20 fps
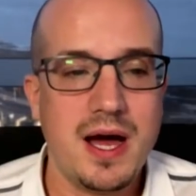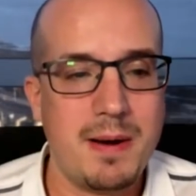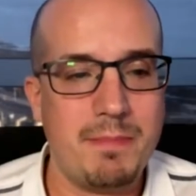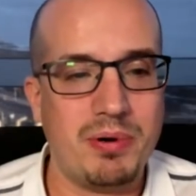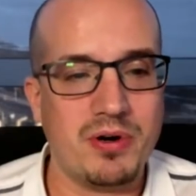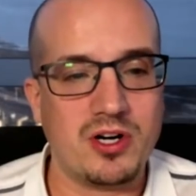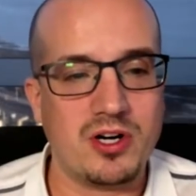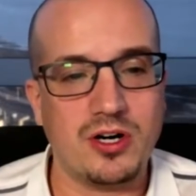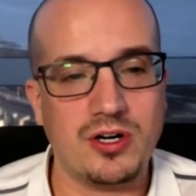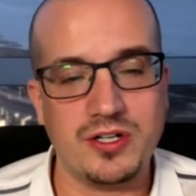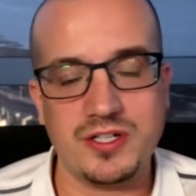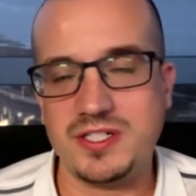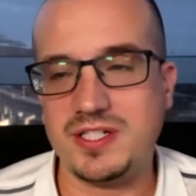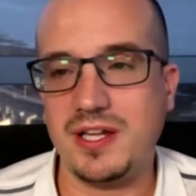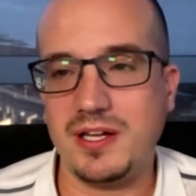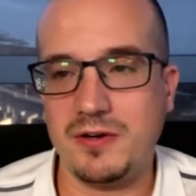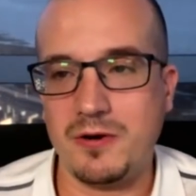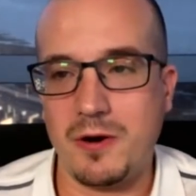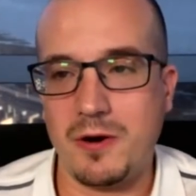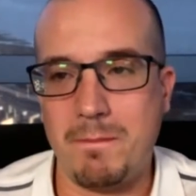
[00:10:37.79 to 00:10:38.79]
because
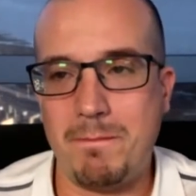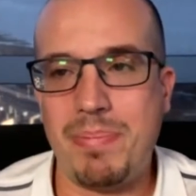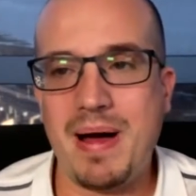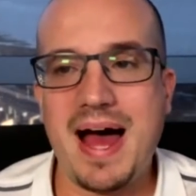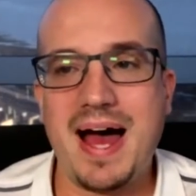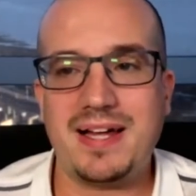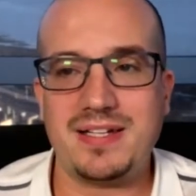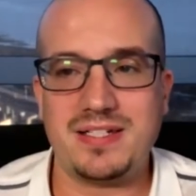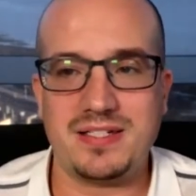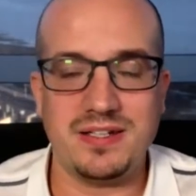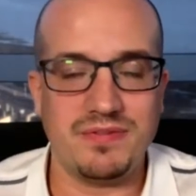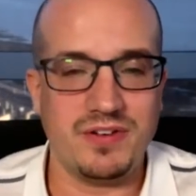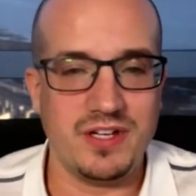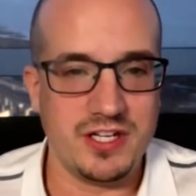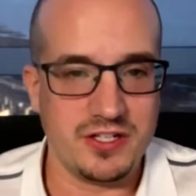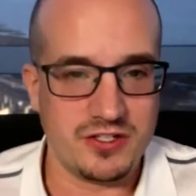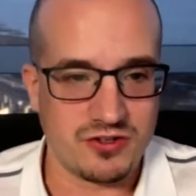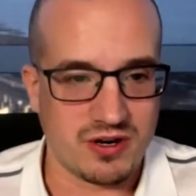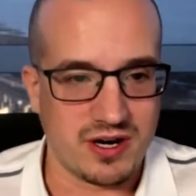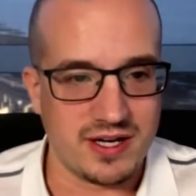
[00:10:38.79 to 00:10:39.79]
they're not
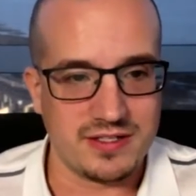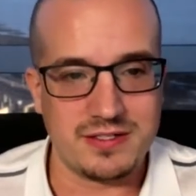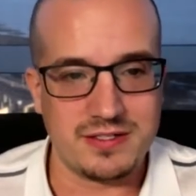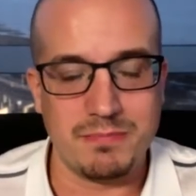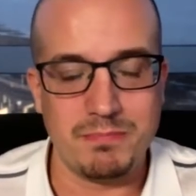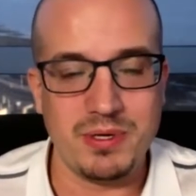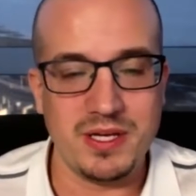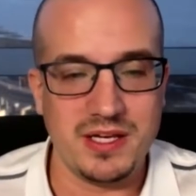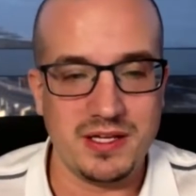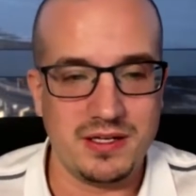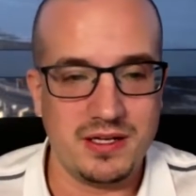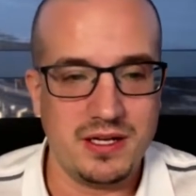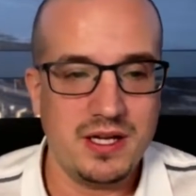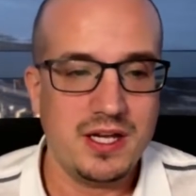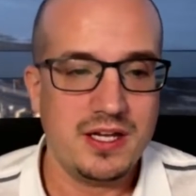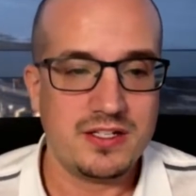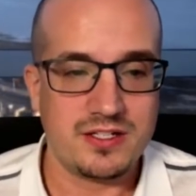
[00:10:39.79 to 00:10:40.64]
actively trying to beat